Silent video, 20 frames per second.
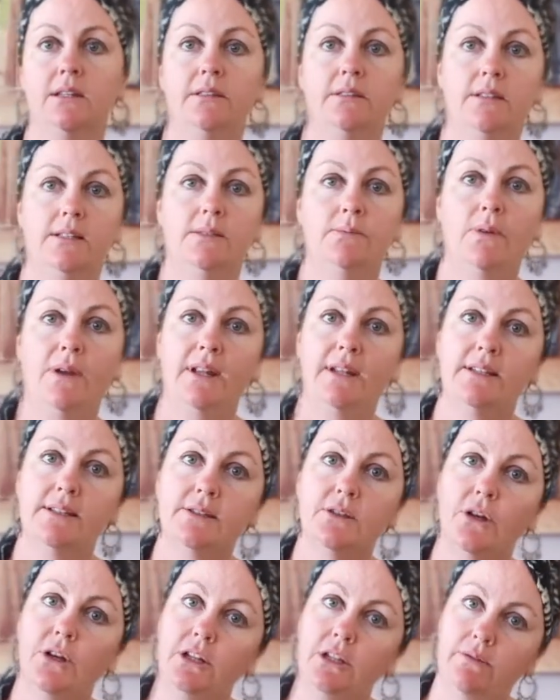This one's
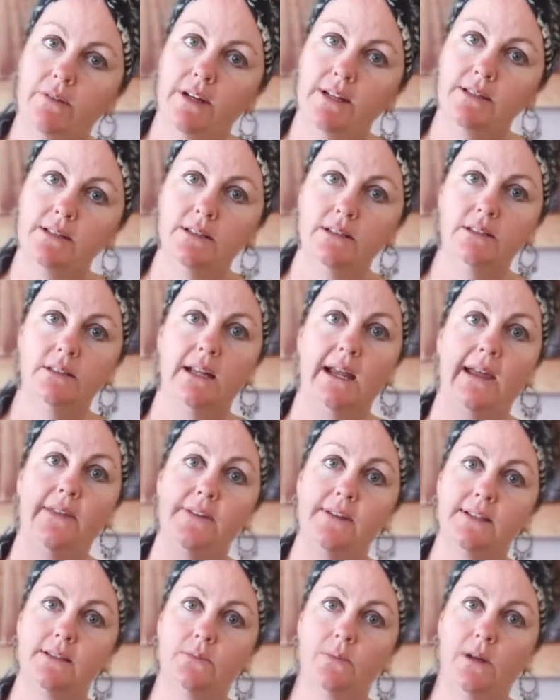only recent, and
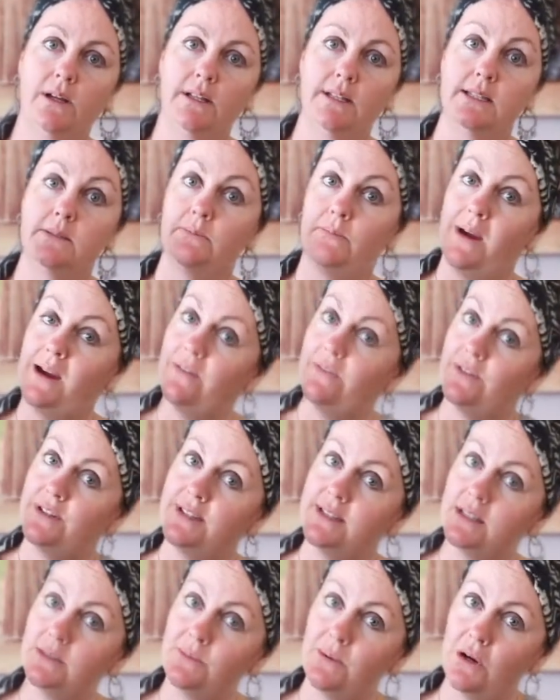this one's
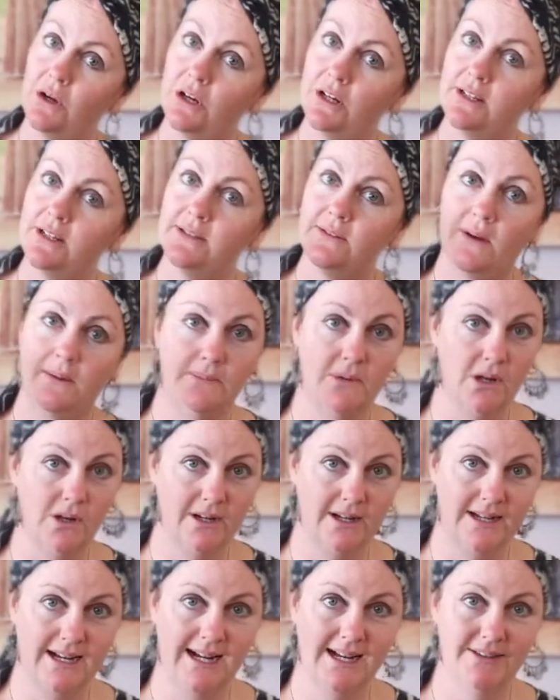breakfast tomorrow, so I'm not
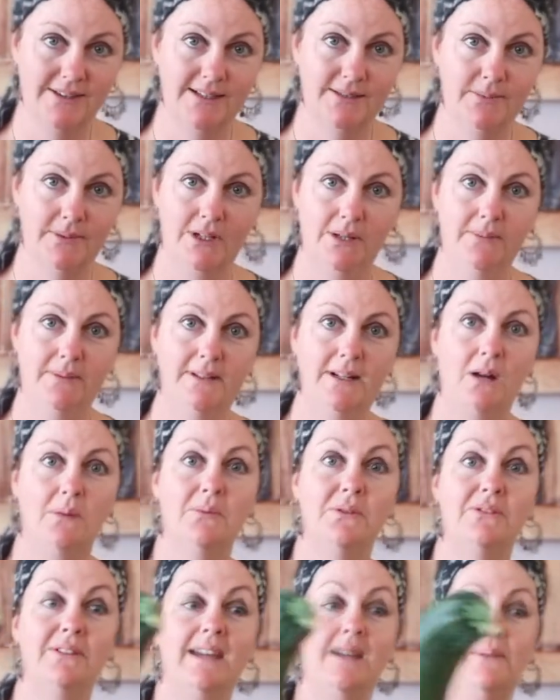going to cut this one open. I'll
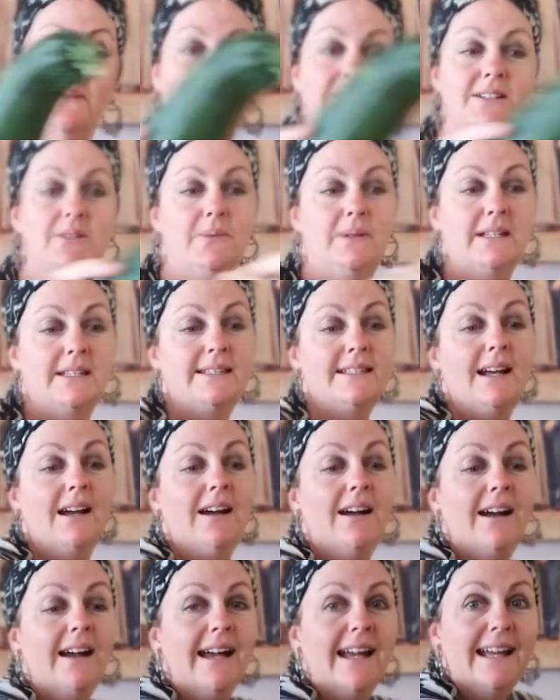put that one to one
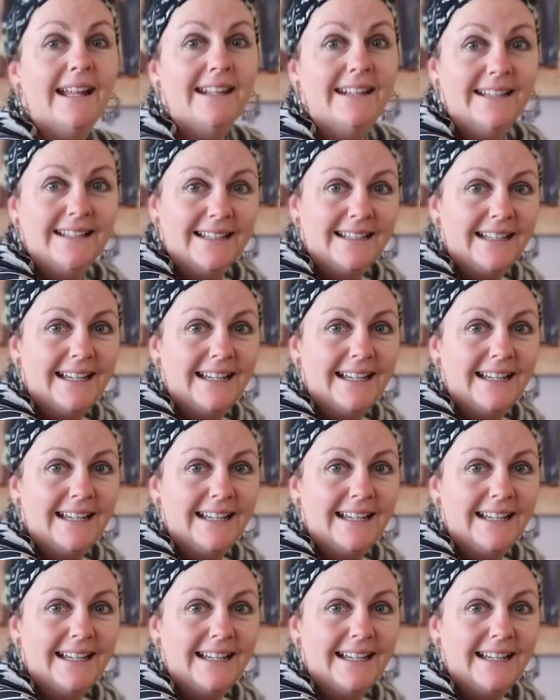side.